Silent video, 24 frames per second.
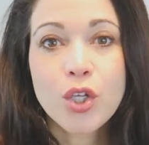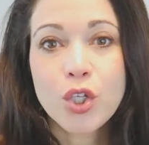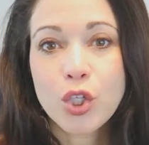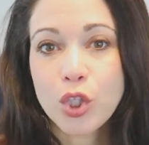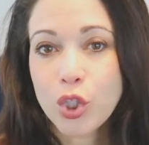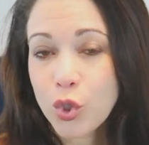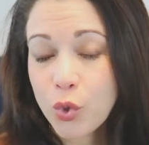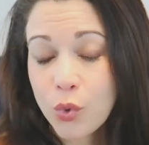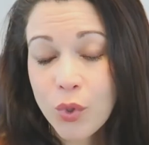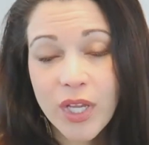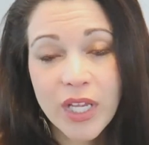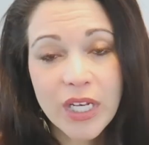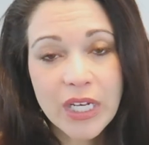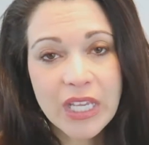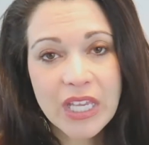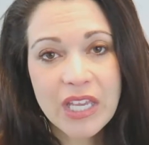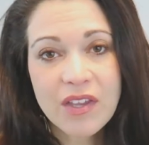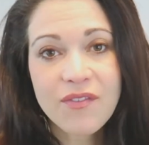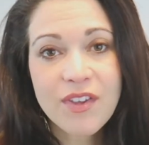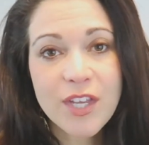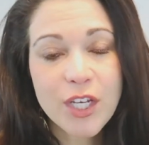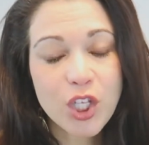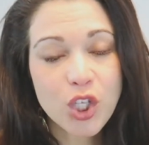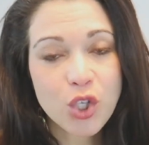You can
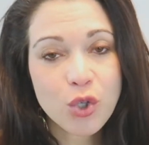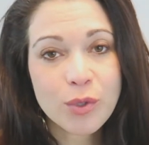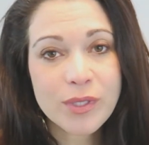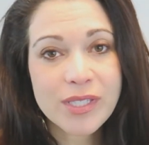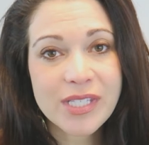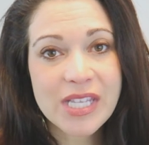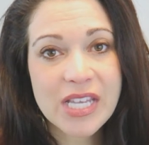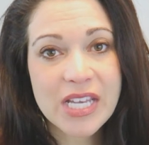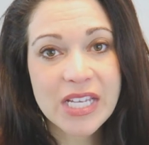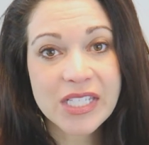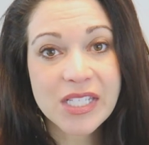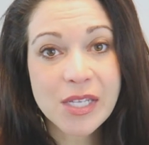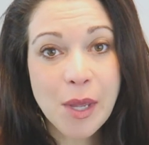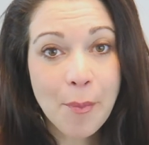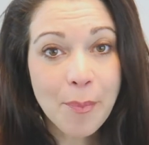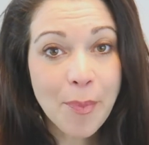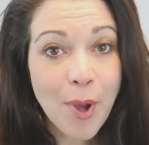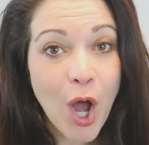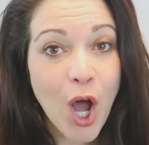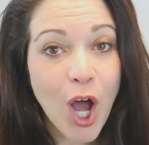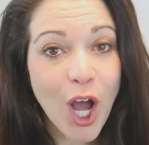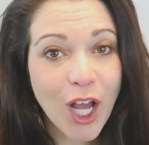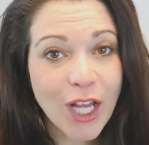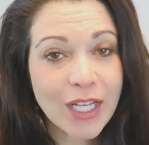even use this
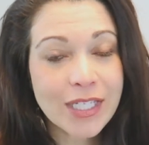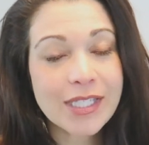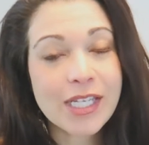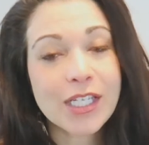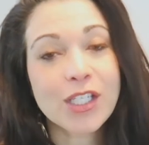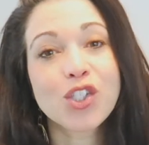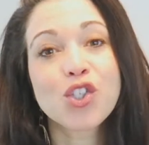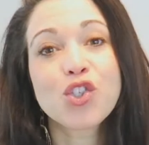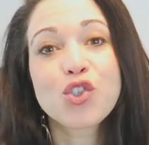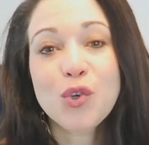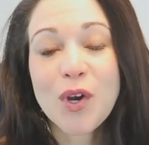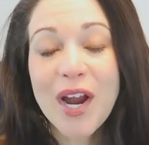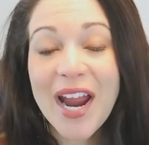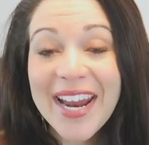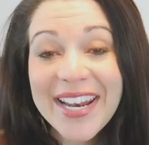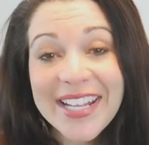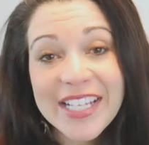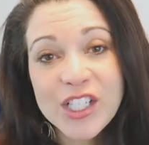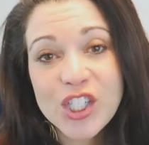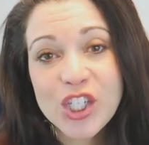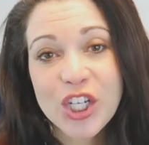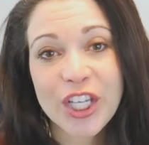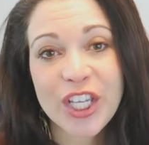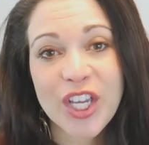pause
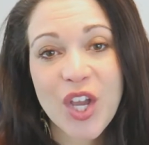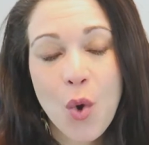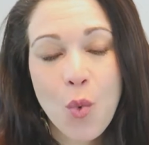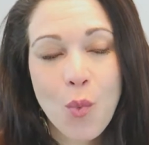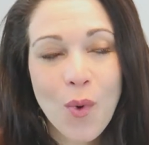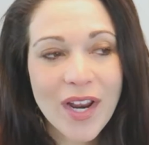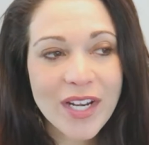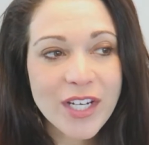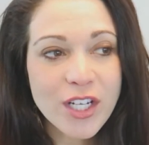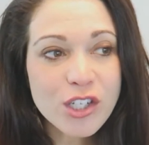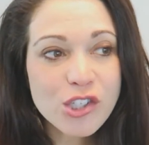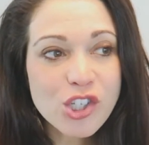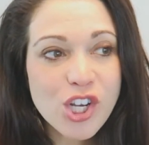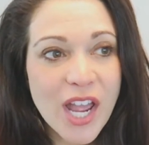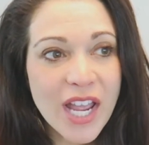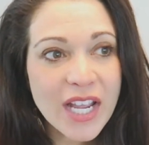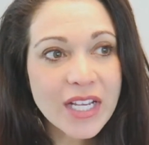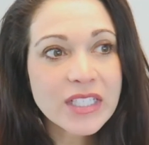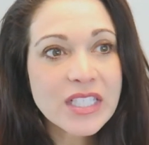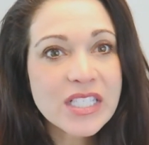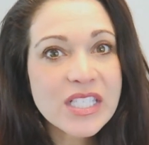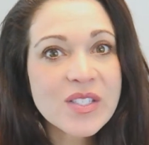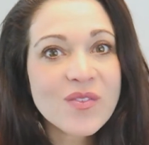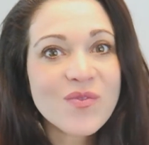strategy when your
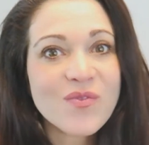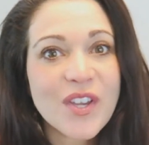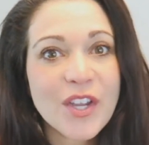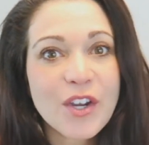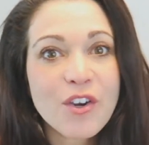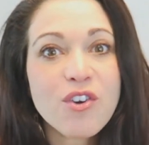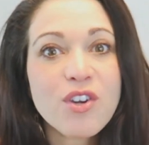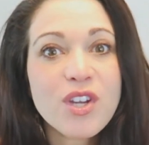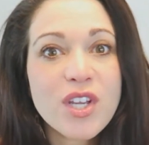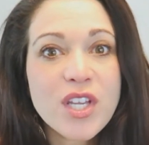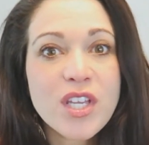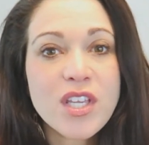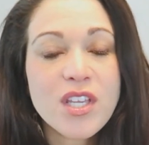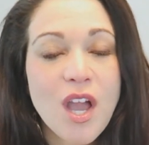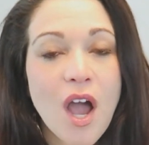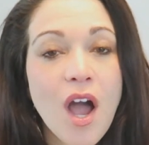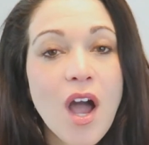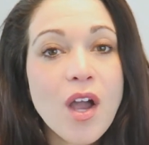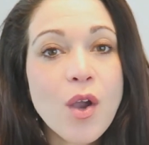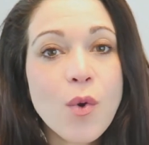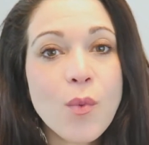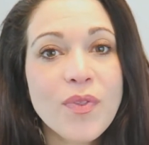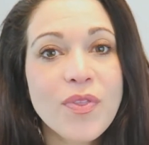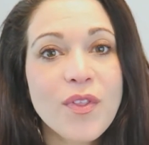child is very
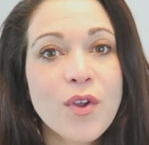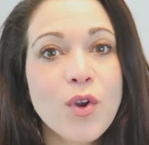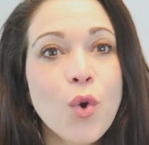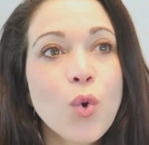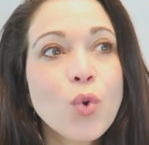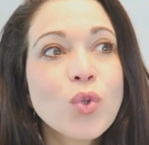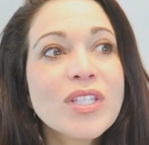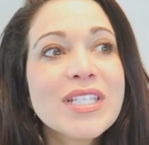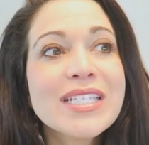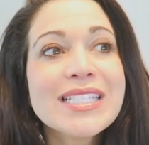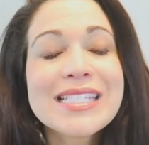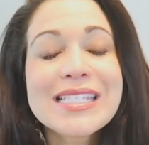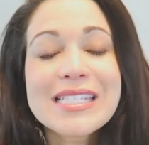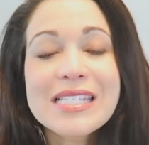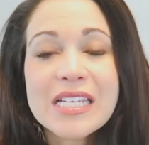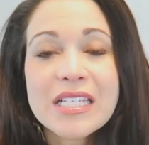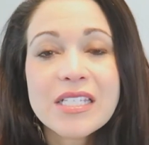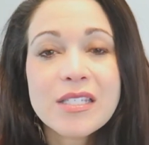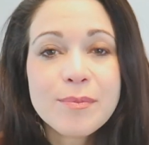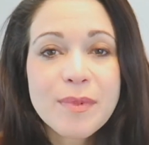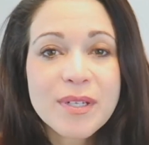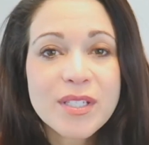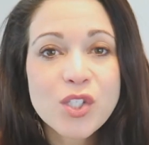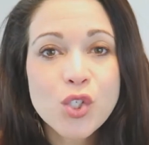young, when they're only
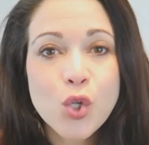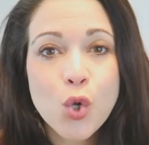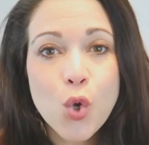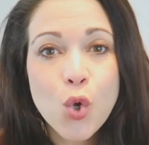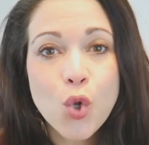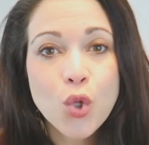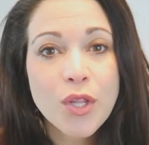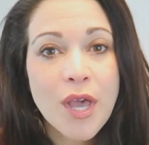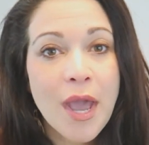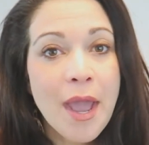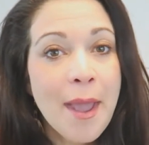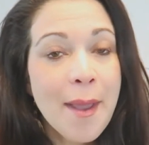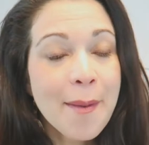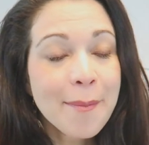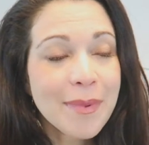6 months old.